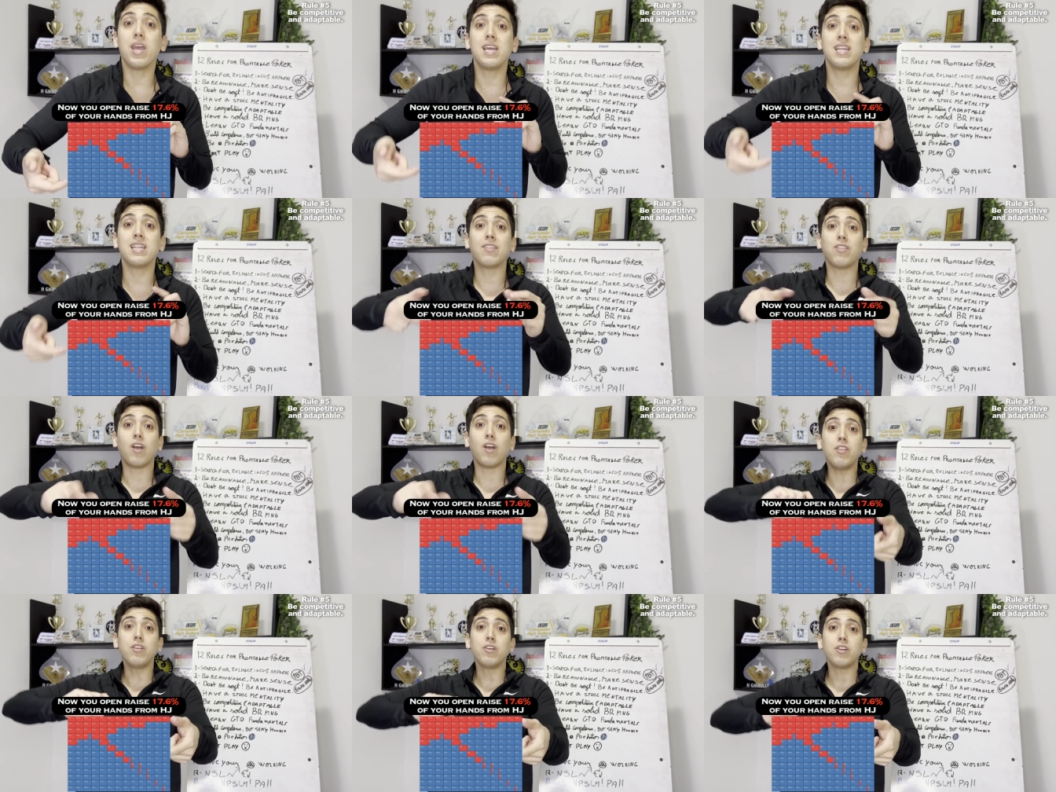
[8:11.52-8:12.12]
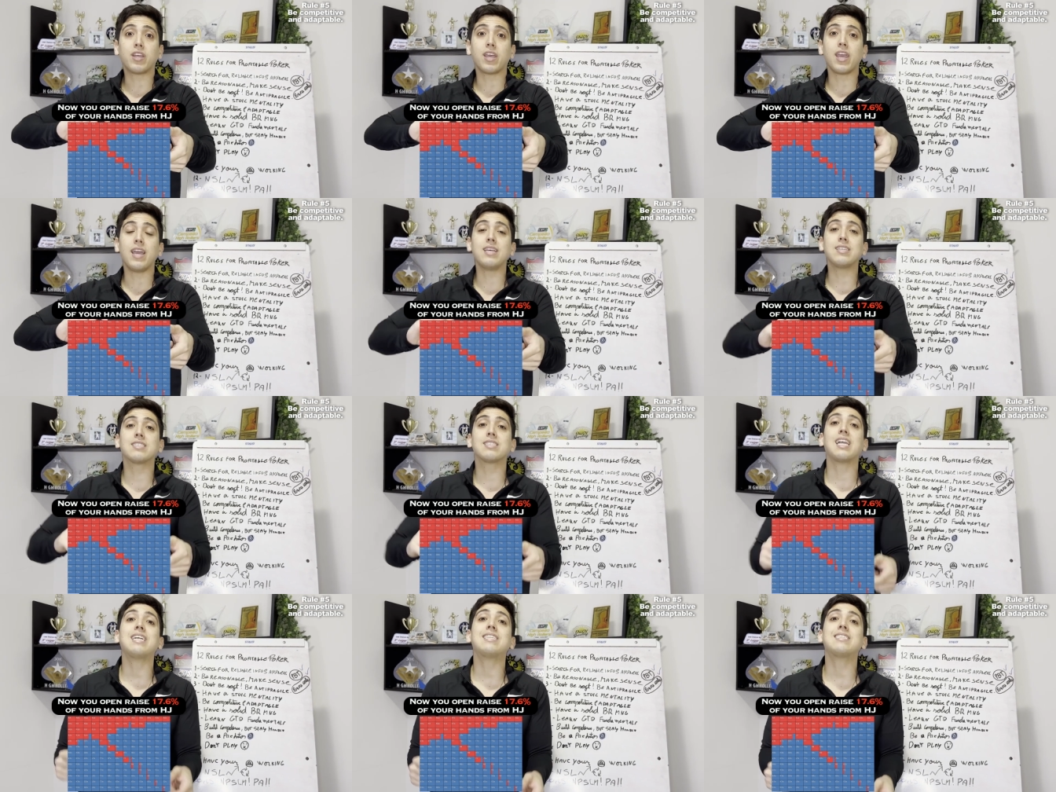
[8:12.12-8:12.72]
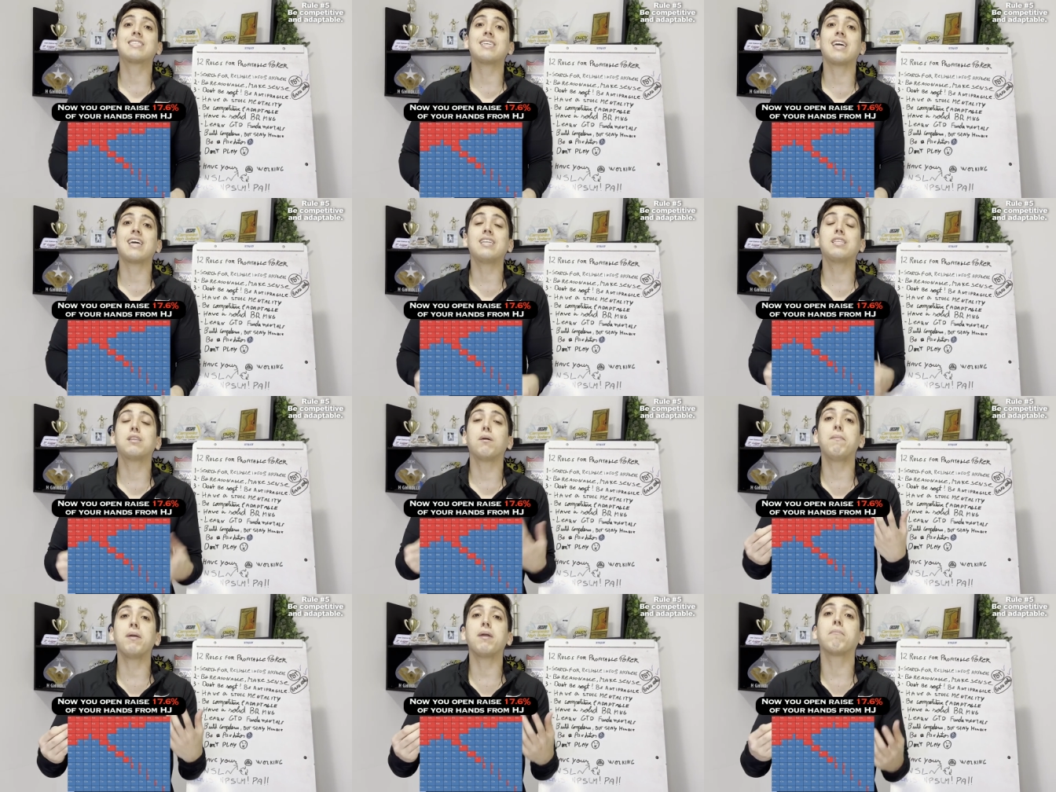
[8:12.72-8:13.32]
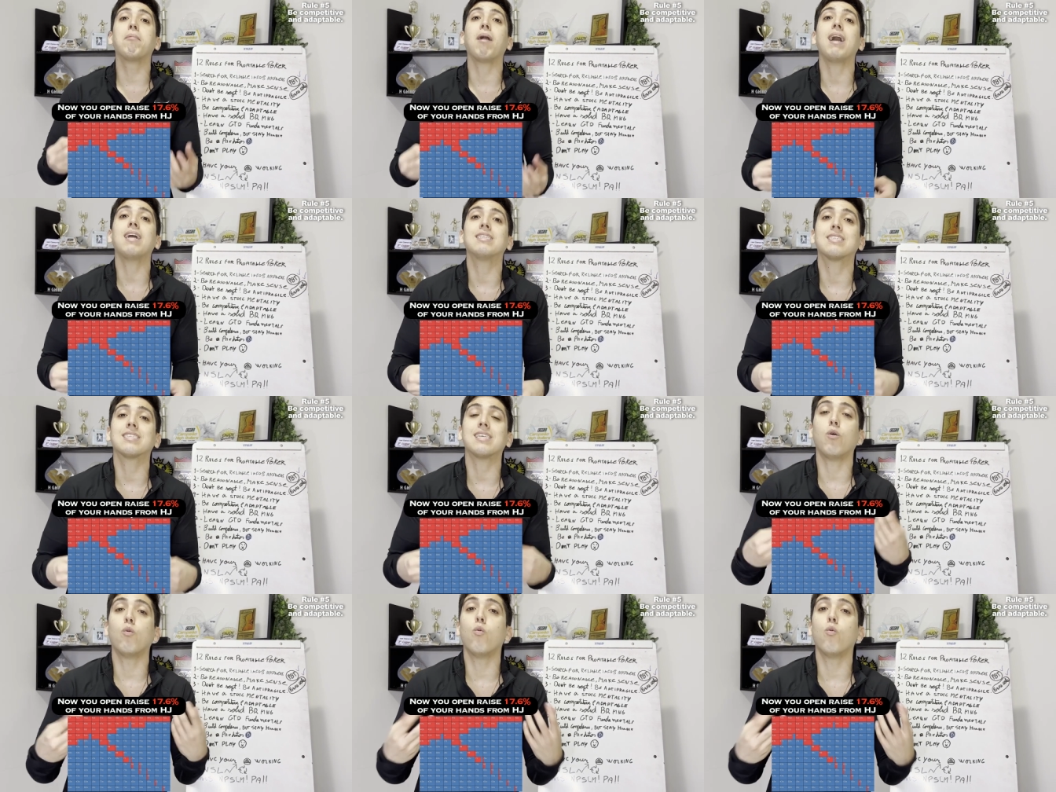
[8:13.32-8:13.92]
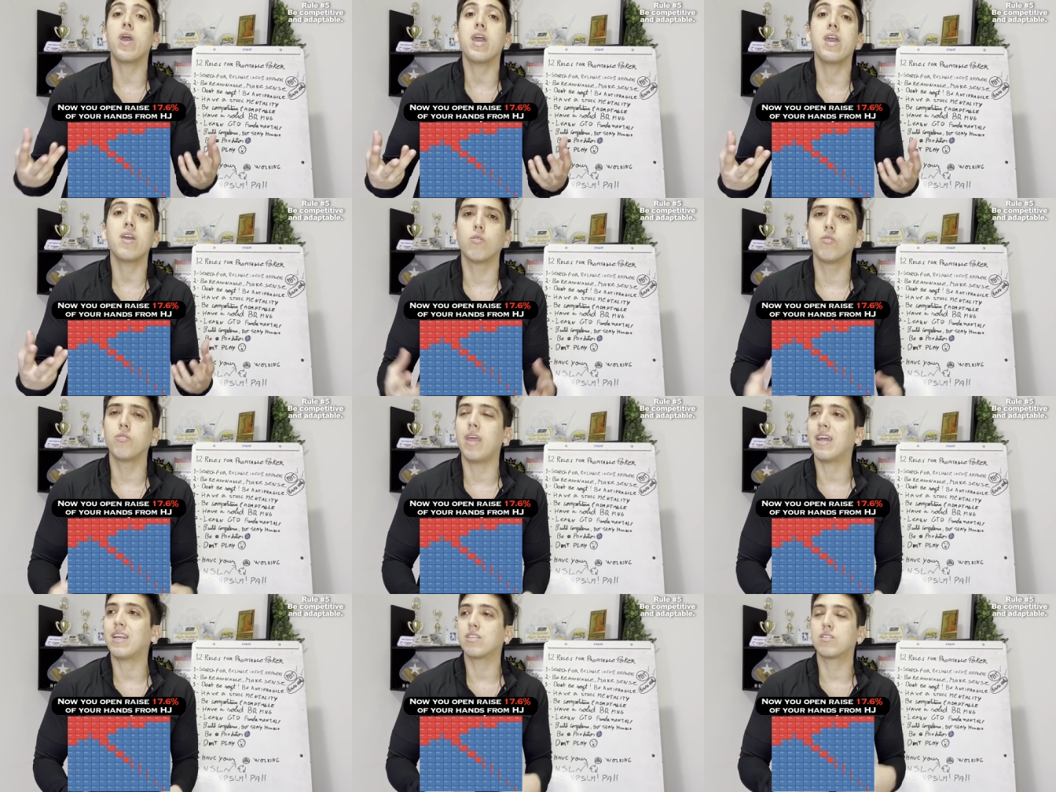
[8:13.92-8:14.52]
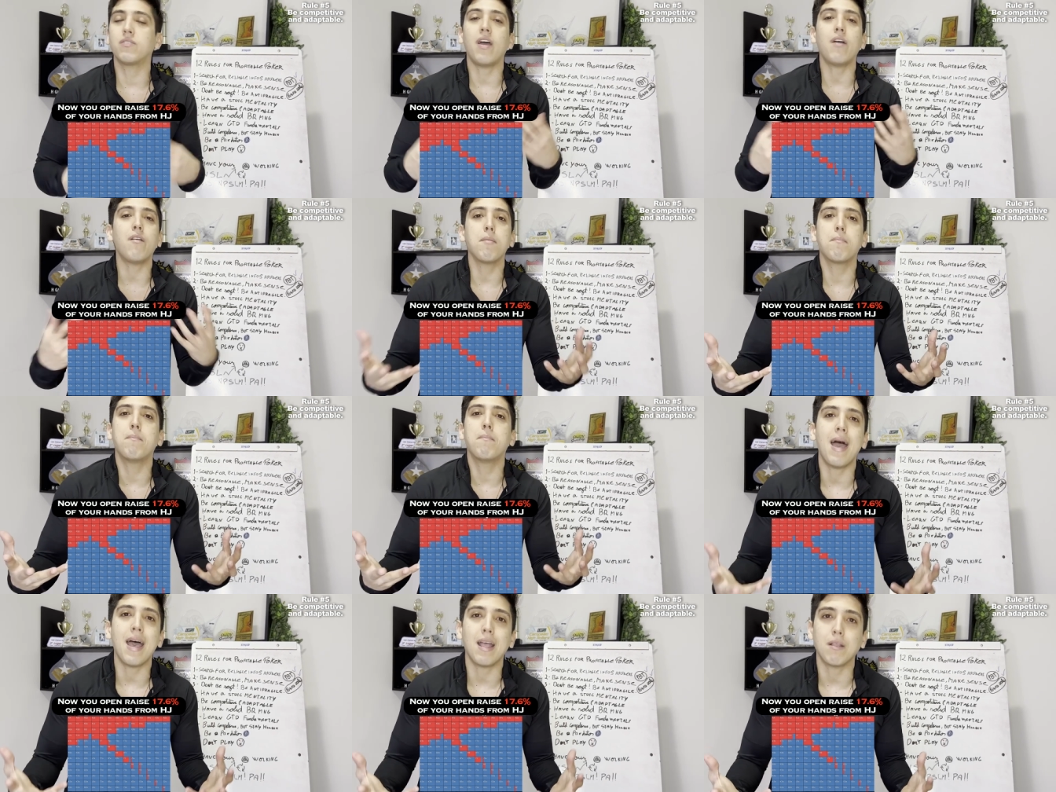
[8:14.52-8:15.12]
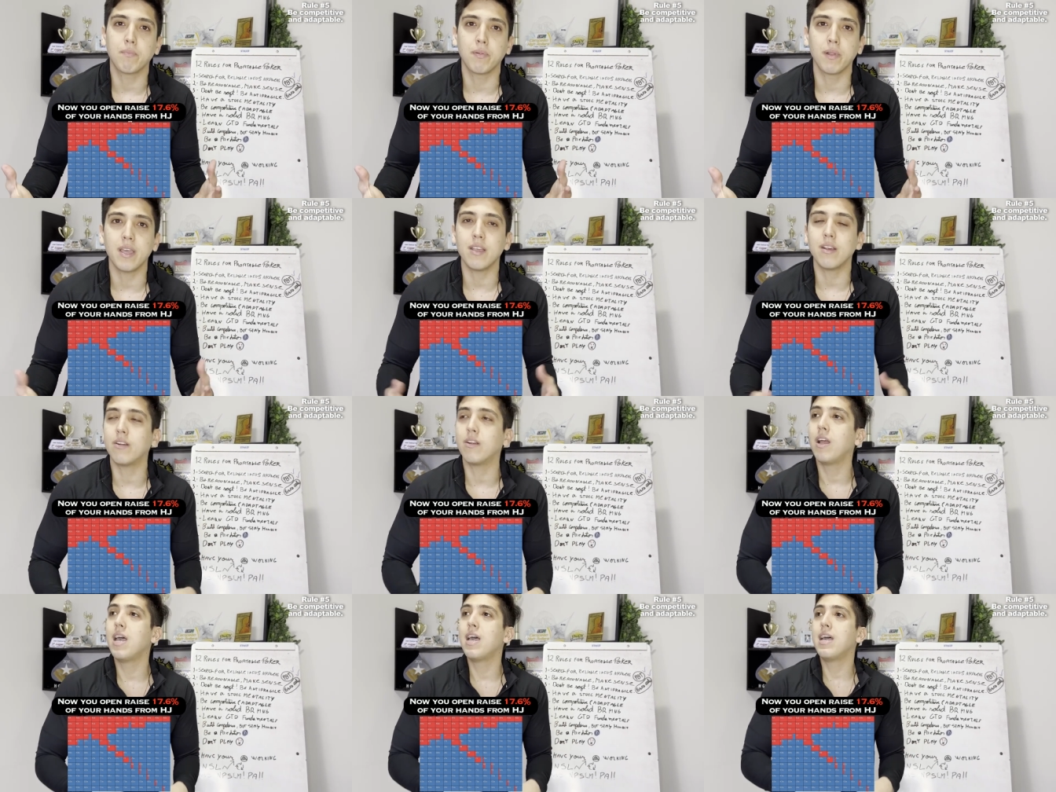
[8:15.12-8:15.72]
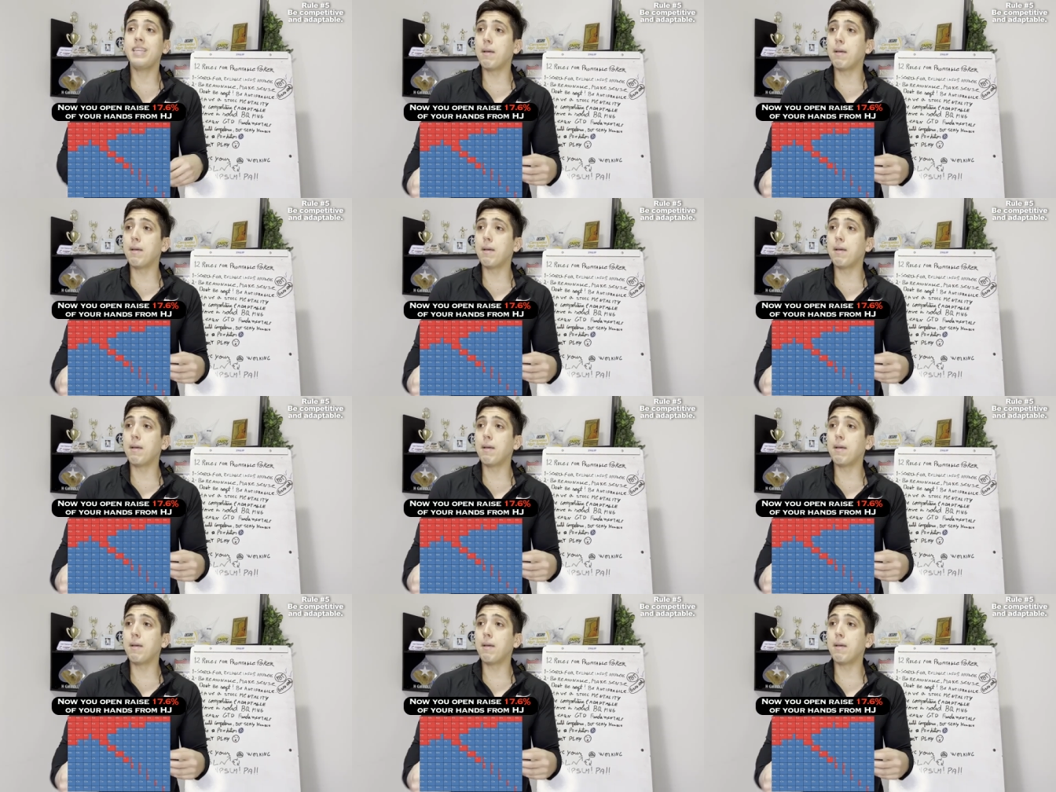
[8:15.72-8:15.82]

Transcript: in another case, let's say the big blind is a whale that is very bad player,